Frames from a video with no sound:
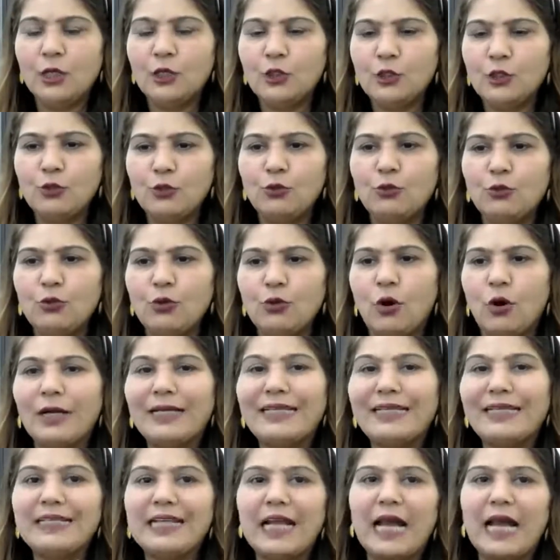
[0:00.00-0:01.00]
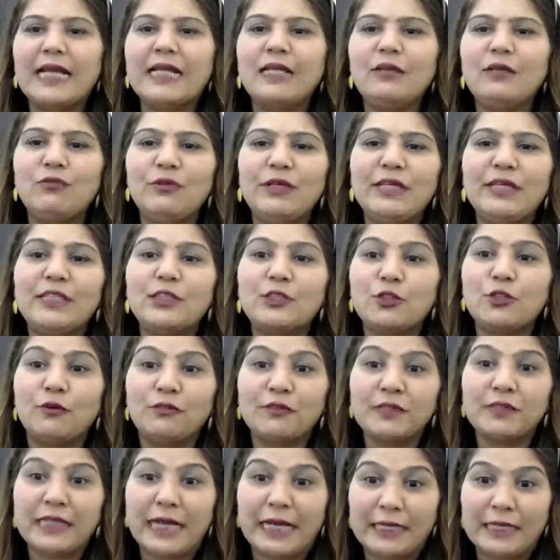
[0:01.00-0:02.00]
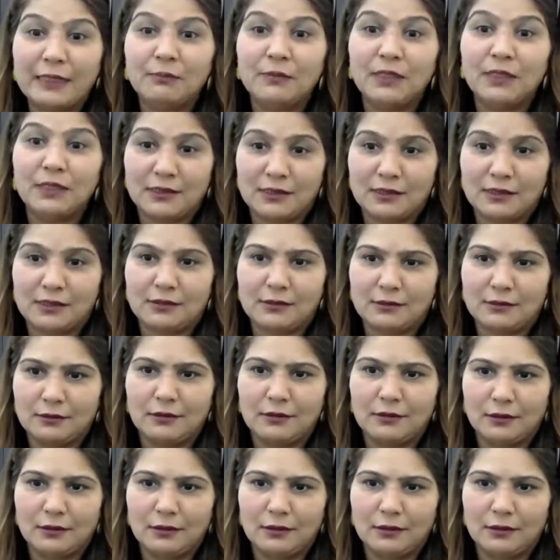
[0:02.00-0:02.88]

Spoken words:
You got 9 weeks of time this